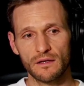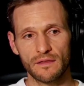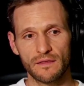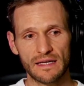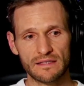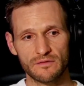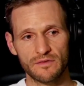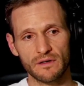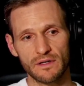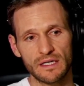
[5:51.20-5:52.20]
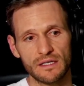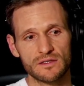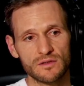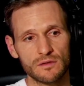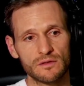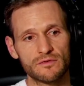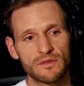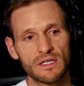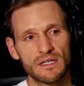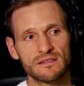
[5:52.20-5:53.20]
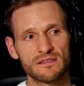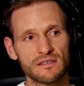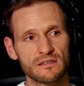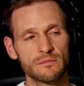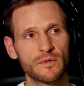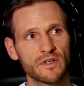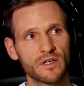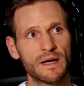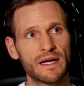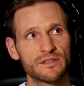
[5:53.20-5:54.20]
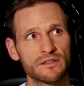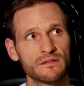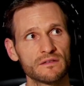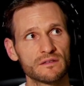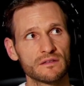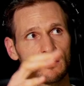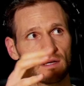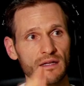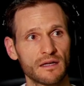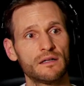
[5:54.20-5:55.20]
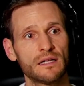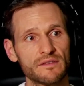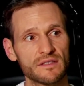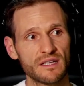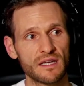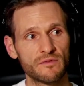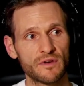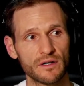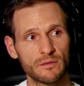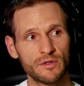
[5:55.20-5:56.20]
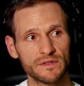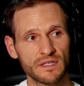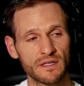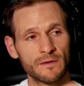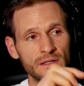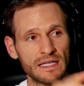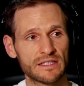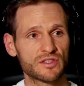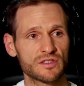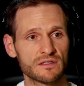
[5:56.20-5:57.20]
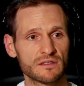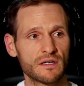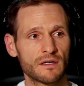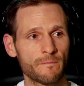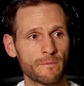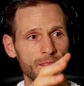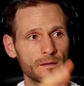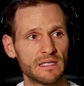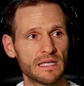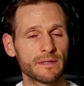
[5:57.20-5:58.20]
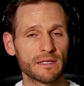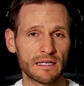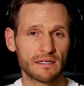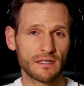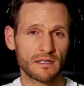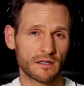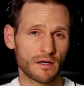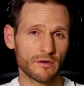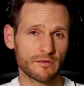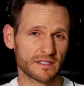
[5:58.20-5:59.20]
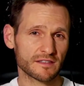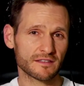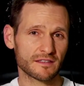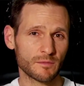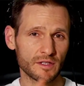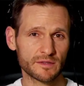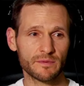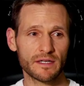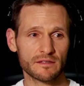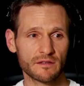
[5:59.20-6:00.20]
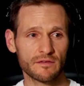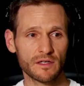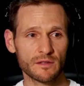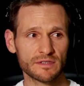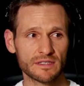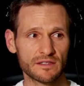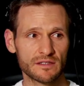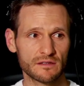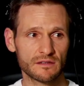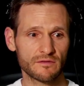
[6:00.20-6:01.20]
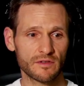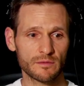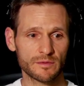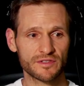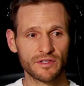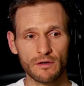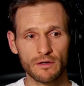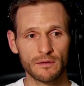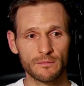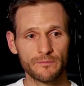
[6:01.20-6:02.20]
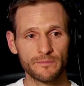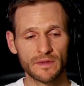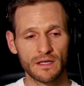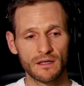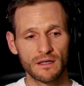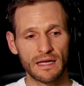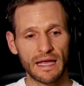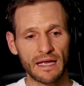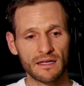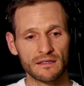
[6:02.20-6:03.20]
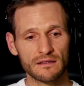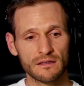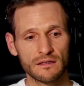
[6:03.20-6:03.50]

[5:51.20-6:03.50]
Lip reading: that's a very sort of system of equations. Okay, they all have the same variables. Let's just manipulate the coefficients, the multipliers of the variables in each variable's term, and